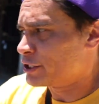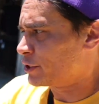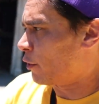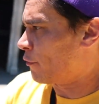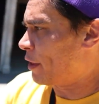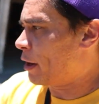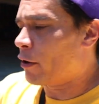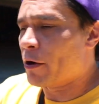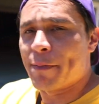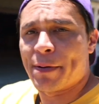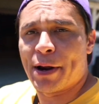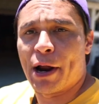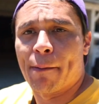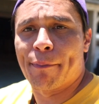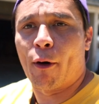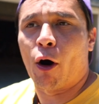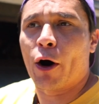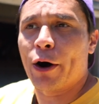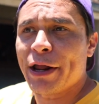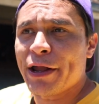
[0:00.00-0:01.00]
So there would be
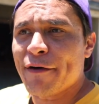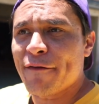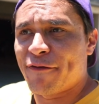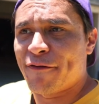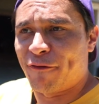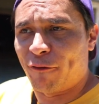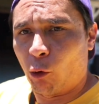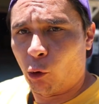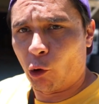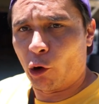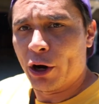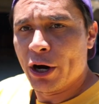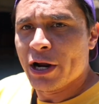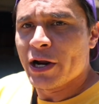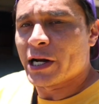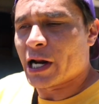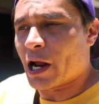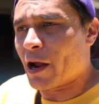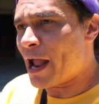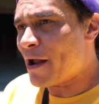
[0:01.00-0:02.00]
a party of four.
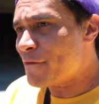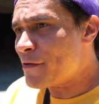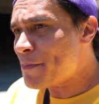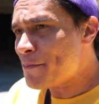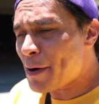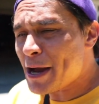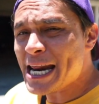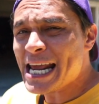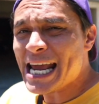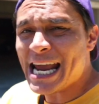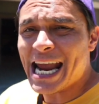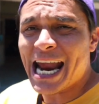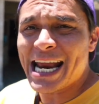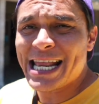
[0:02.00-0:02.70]
Now everybody